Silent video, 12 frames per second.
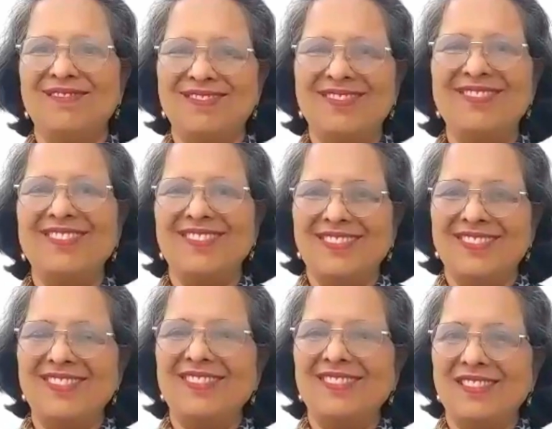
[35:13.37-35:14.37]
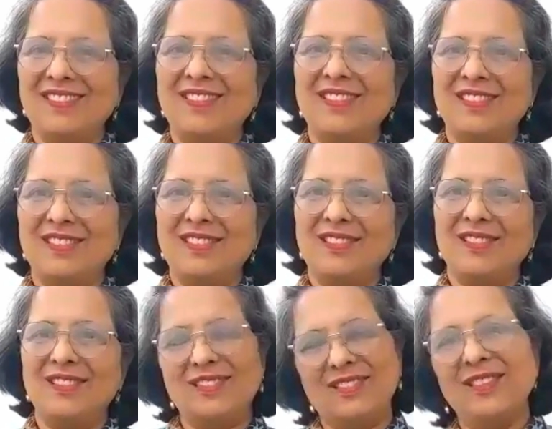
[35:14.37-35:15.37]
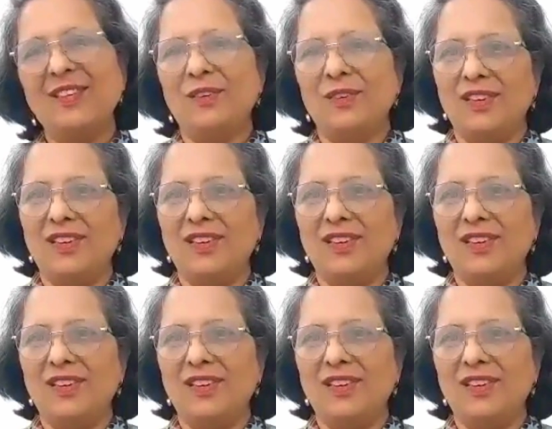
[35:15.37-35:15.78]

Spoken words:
work in the classrooms. Then